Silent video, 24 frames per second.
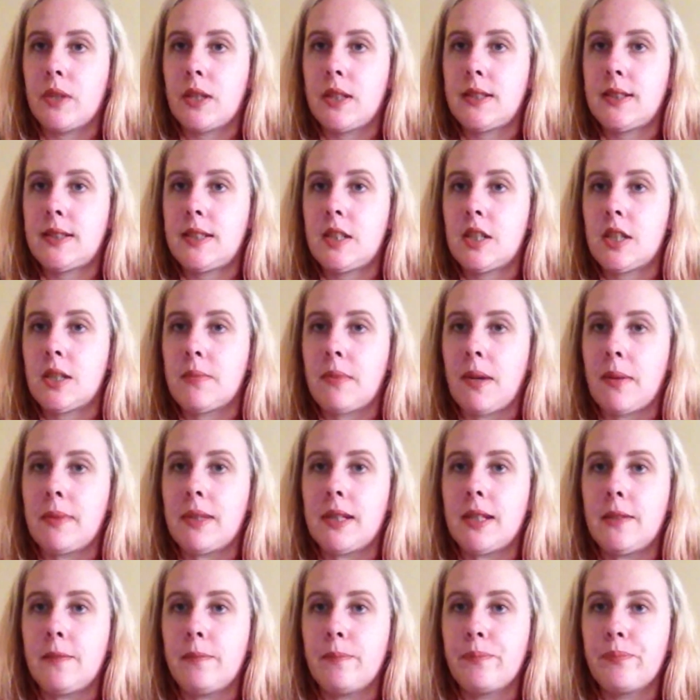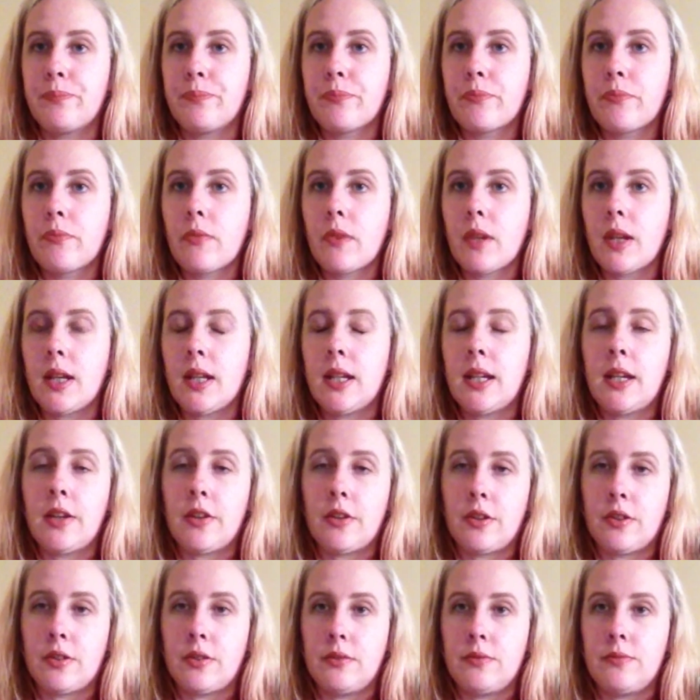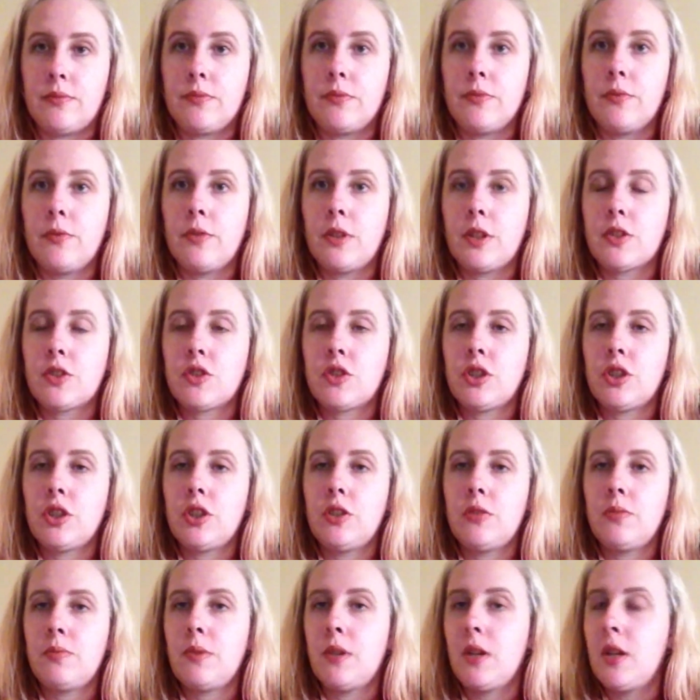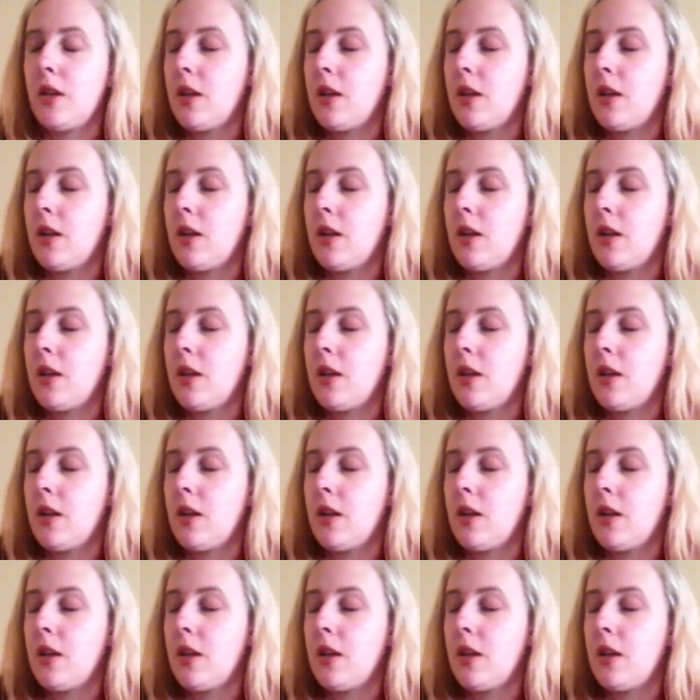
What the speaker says: Stitching Mummy here on Flosstube